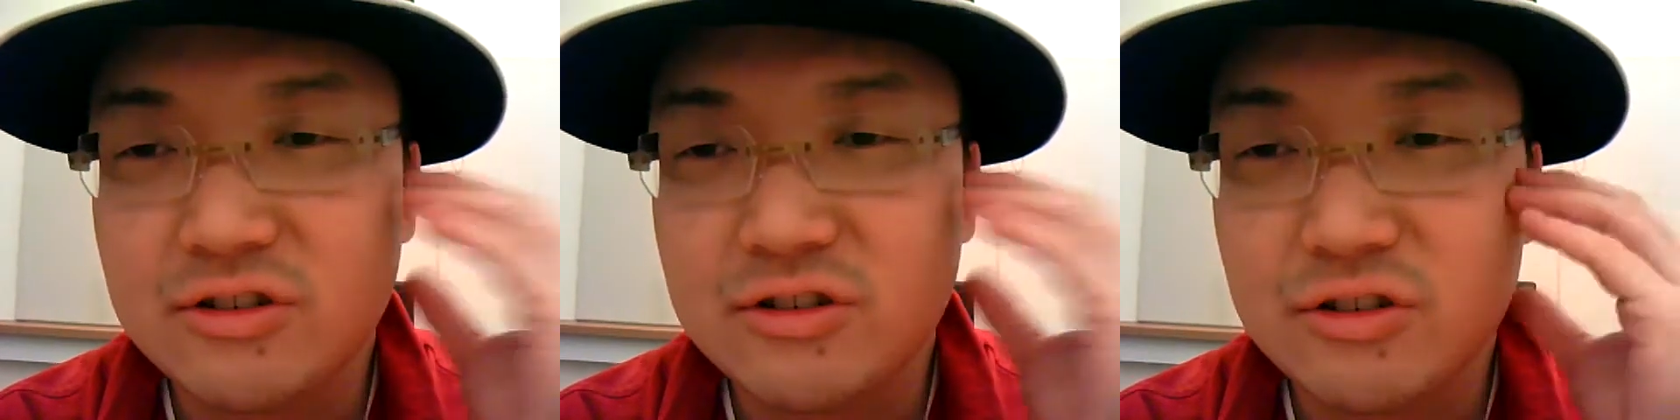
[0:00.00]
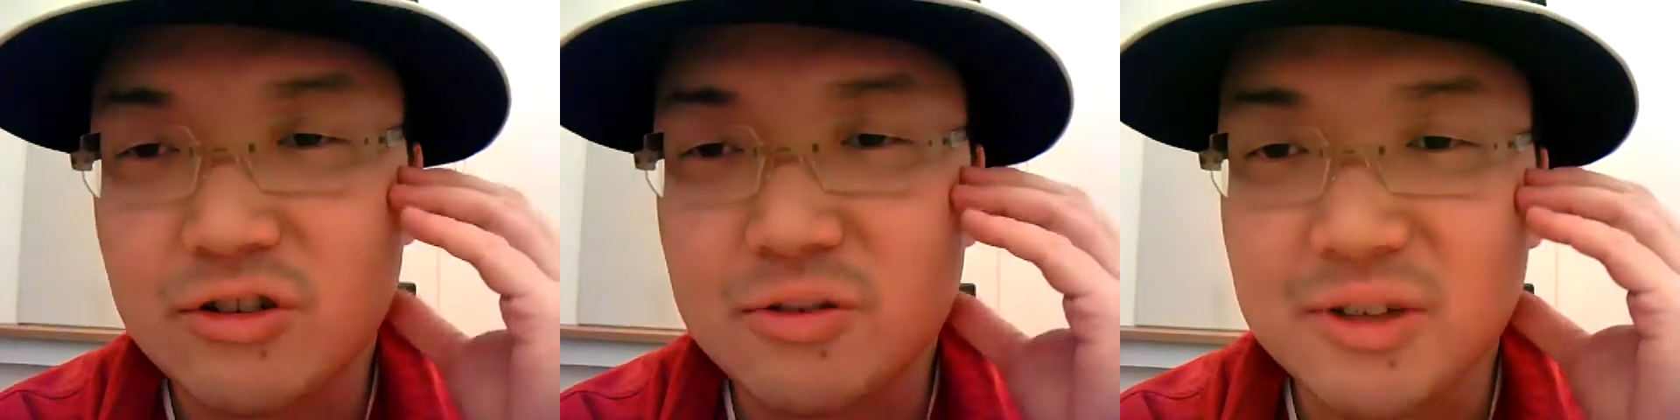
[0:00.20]

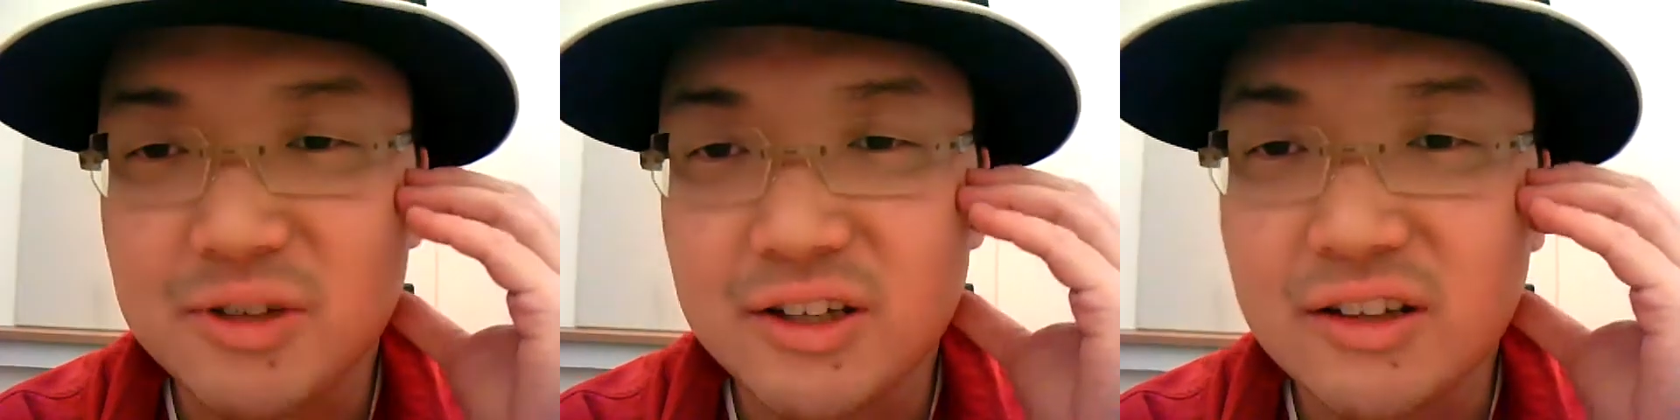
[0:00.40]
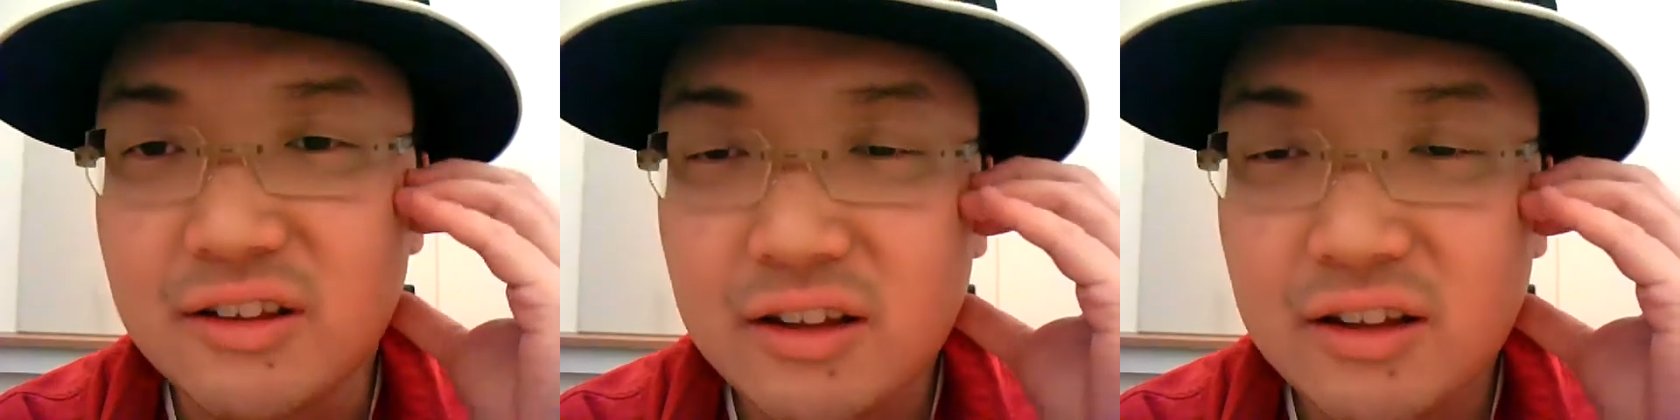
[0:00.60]
group
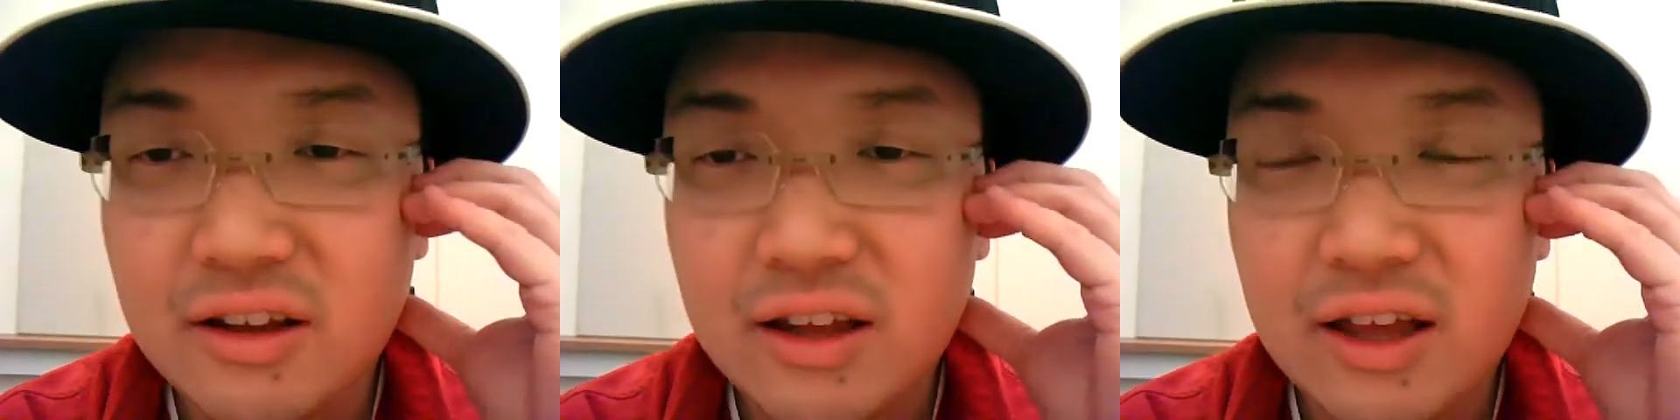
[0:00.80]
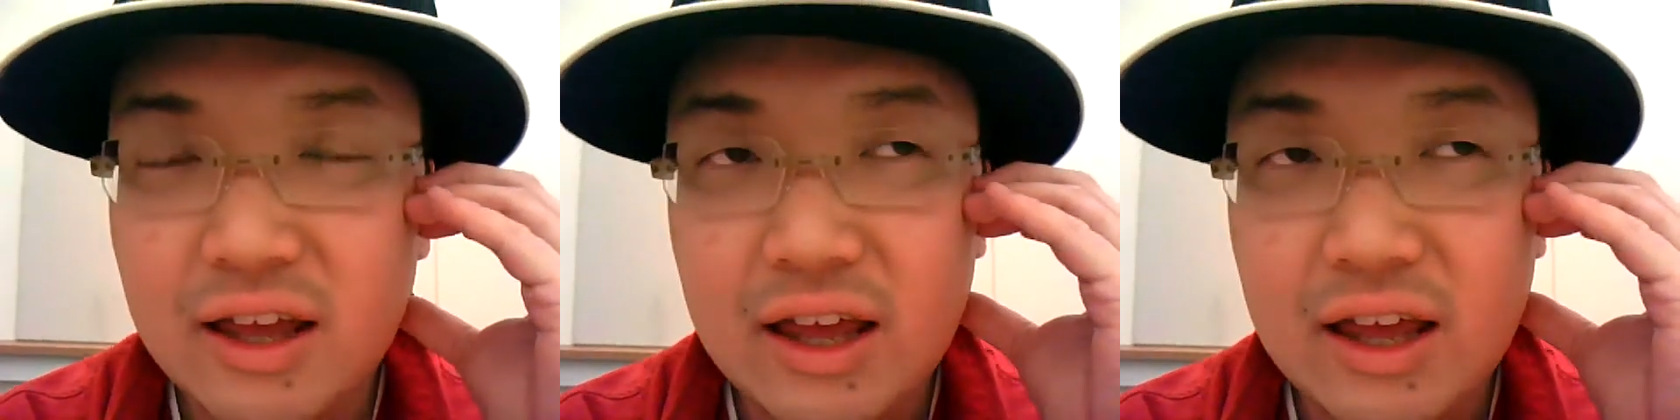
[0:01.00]
did,
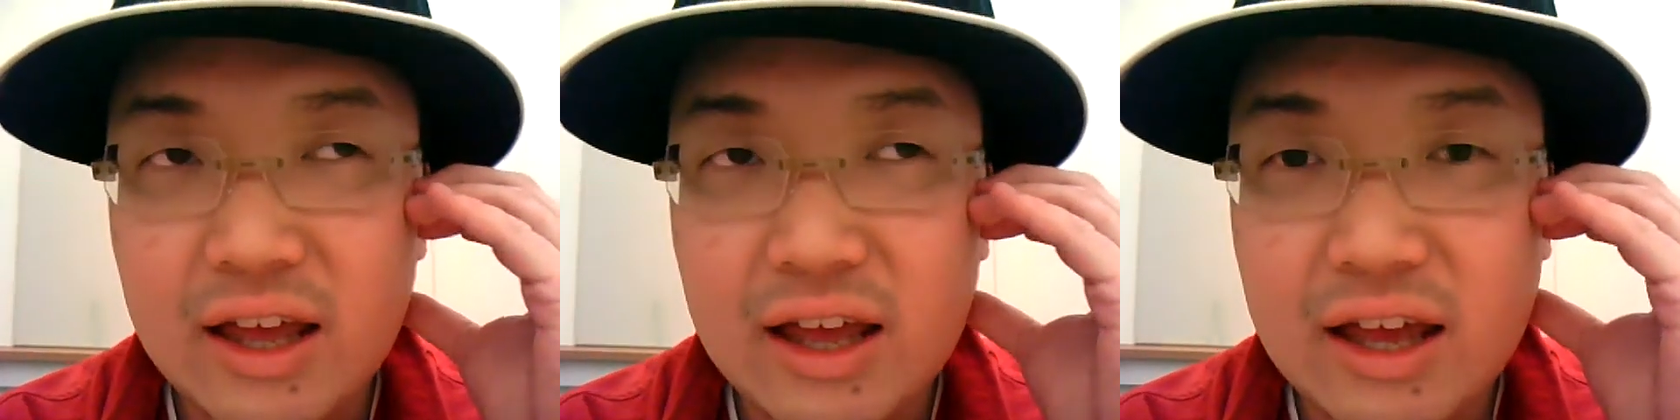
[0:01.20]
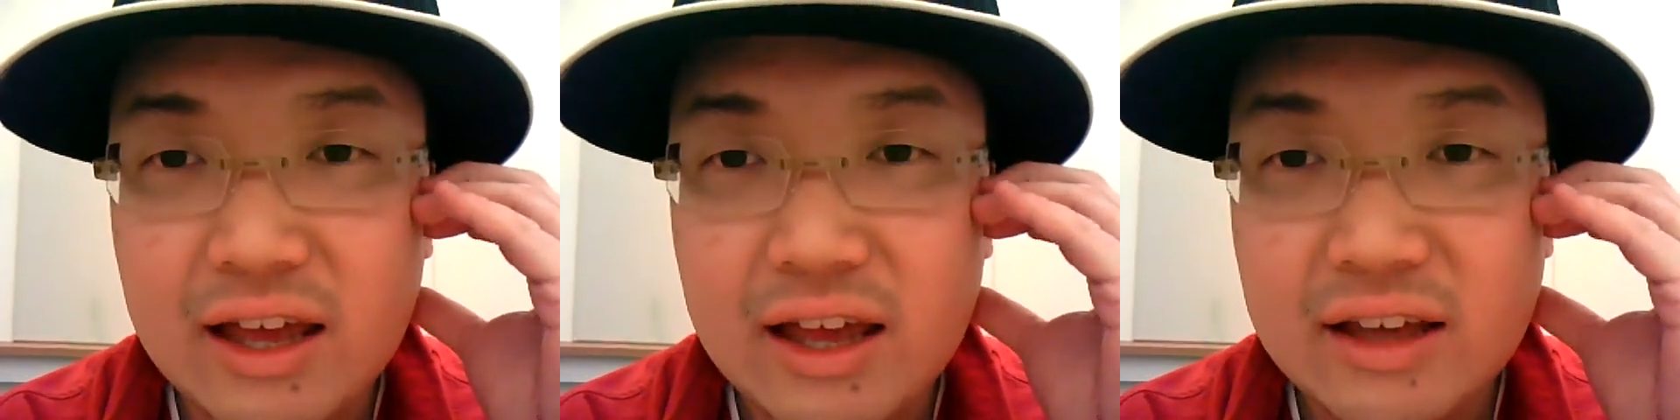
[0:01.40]

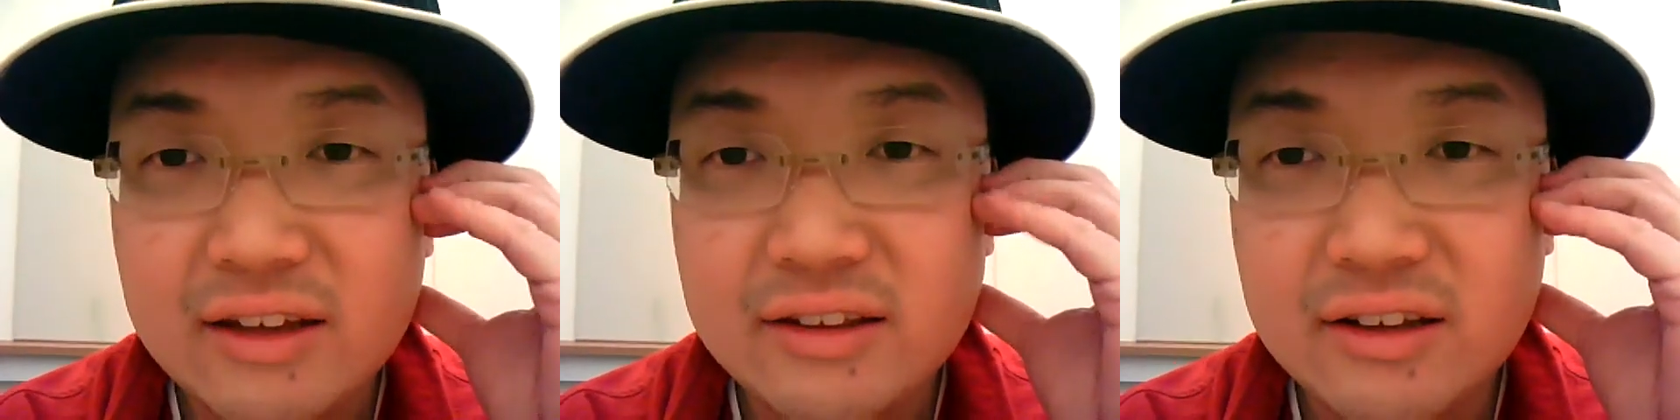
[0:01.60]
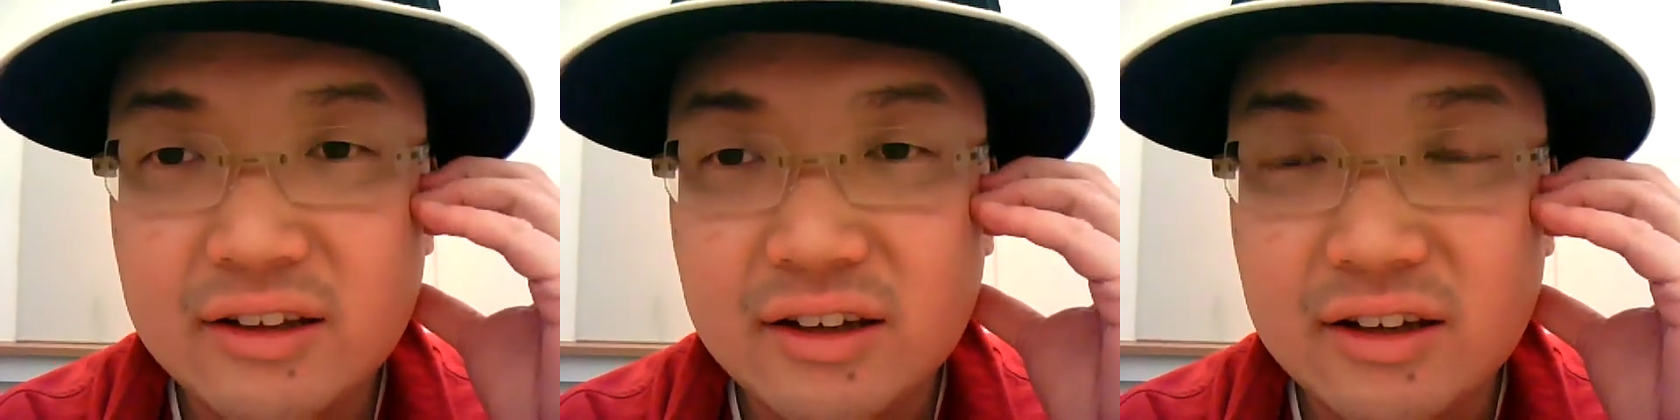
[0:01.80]
and
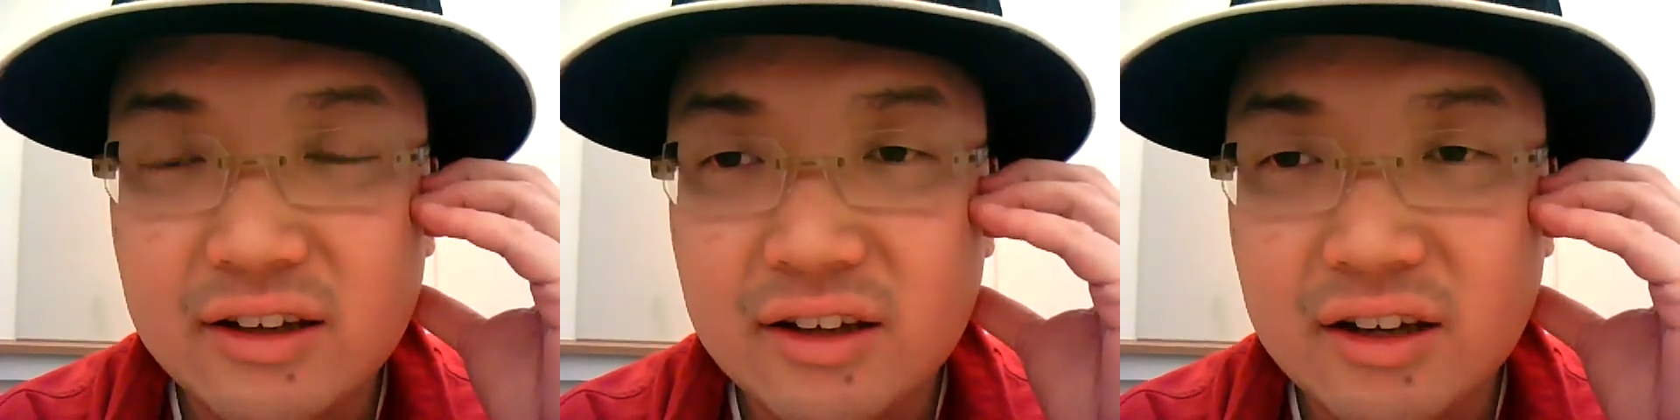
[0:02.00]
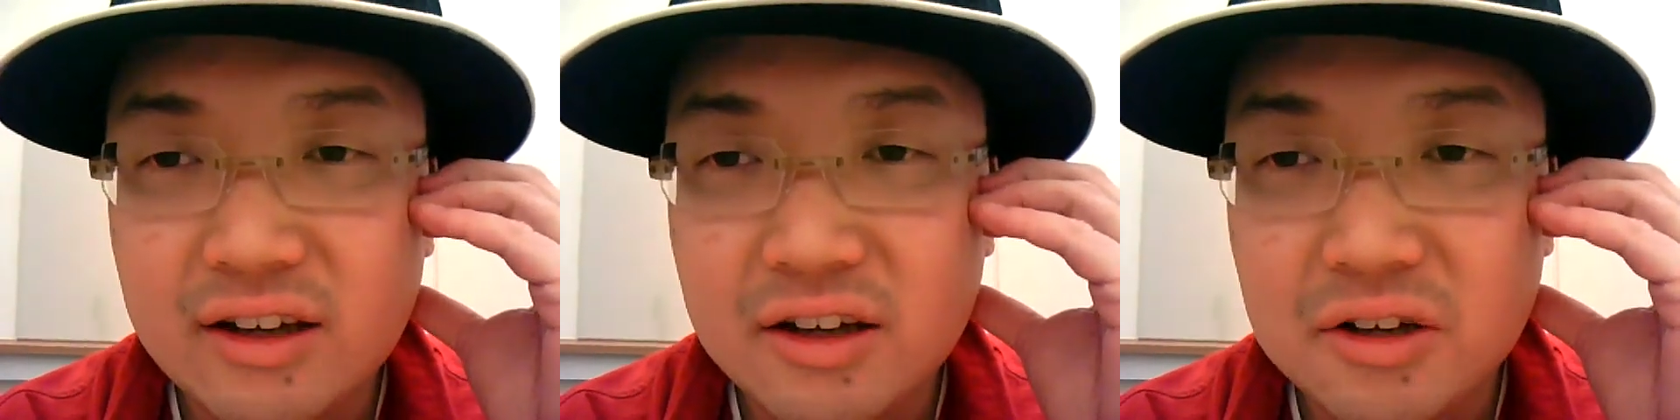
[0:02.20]
uh,